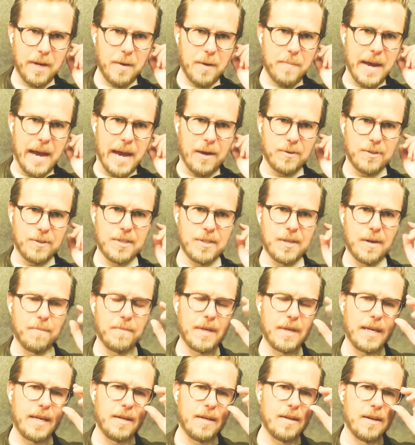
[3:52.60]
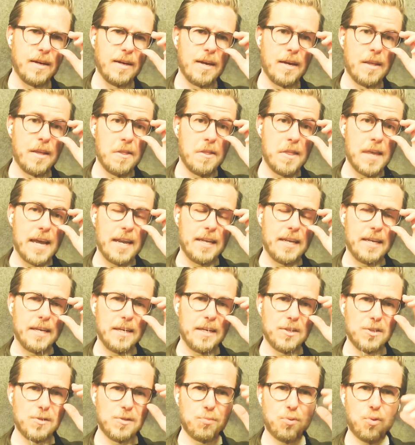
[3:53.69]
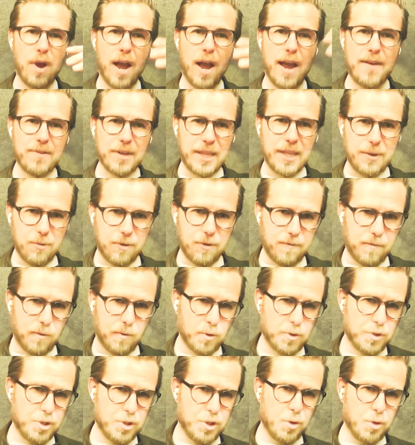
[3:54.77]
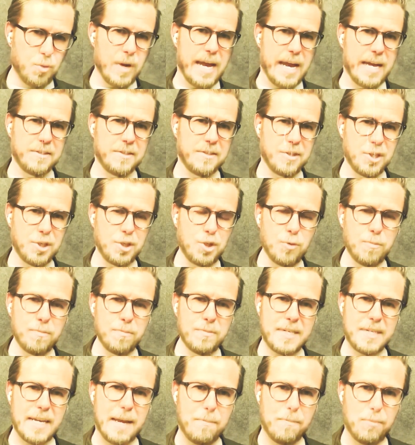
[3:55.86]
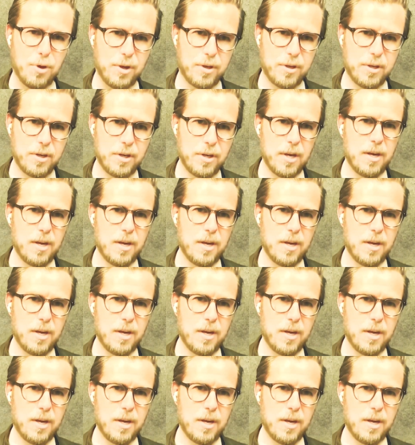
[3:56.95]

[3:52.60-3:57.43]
bit about something that is privately referred to as the Doomsday Book.